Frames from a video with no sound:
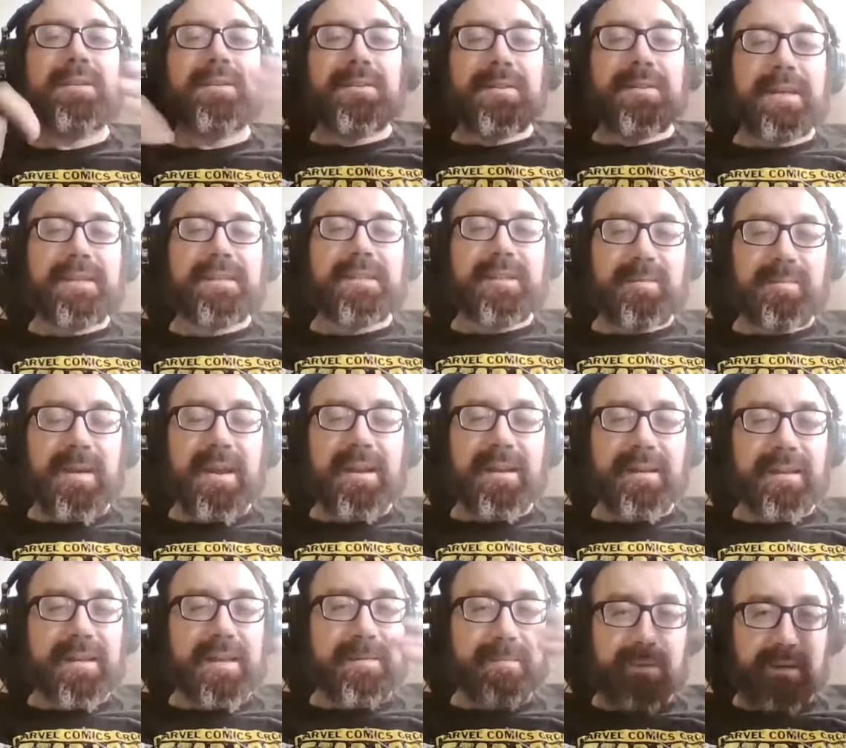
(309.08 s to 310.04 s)

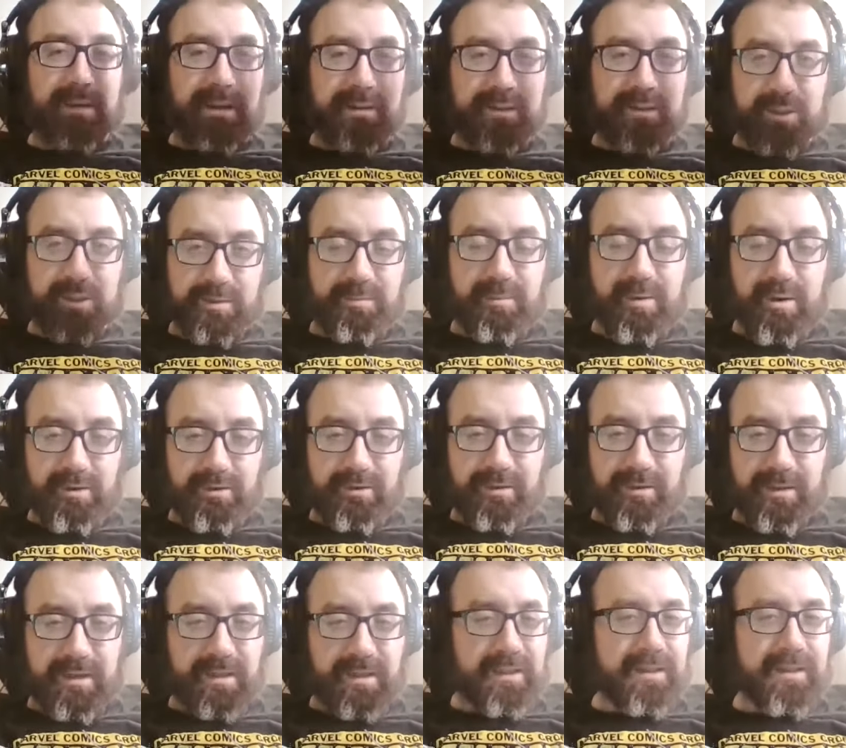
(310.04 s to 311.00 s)
underestimating them and they're smarter
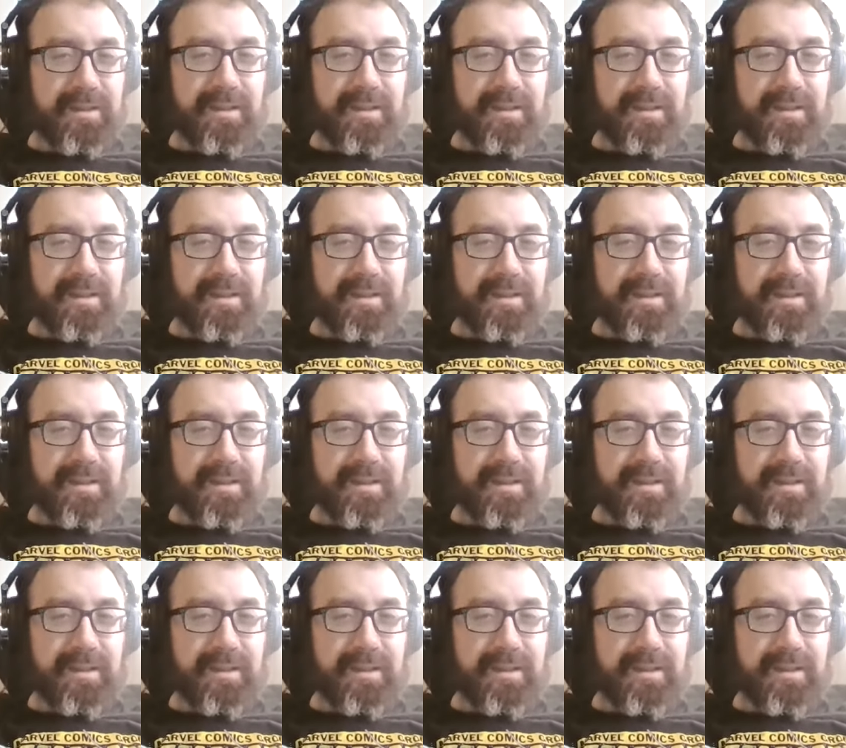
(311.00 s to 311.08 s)
than he